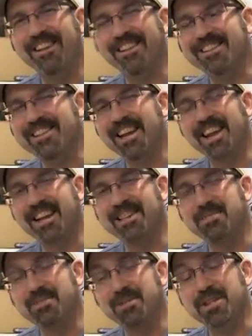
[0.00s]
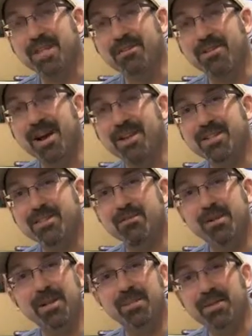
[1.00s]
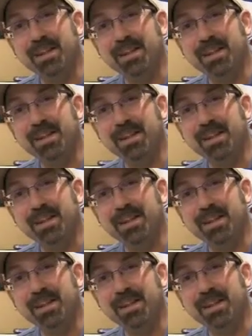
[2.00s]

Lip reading: And tonight, as we're T-3,